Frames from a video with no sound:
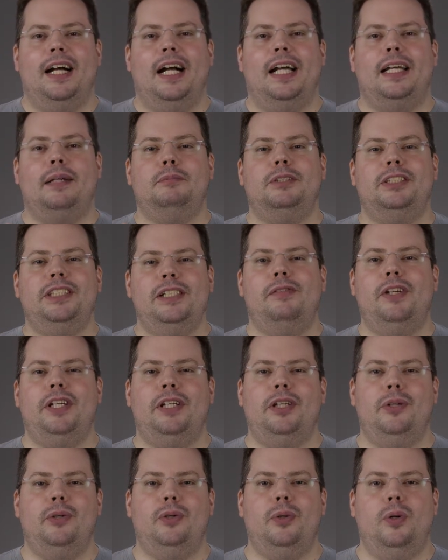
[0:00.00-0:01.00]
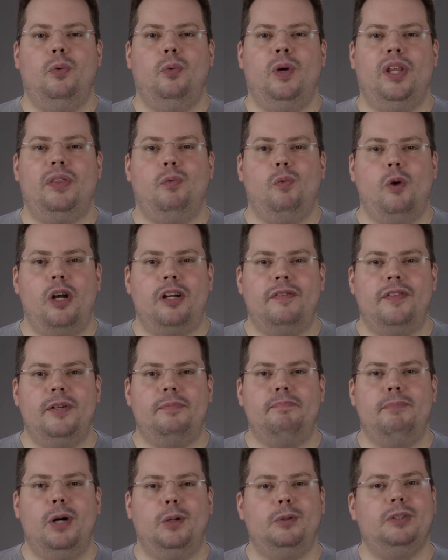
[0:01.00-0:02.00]
I am leaving you with one of the
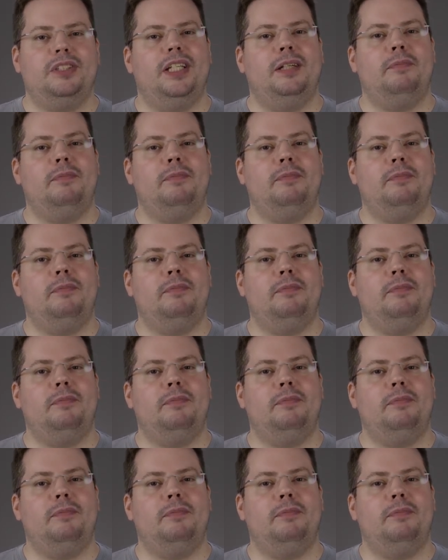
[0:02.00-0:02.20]
most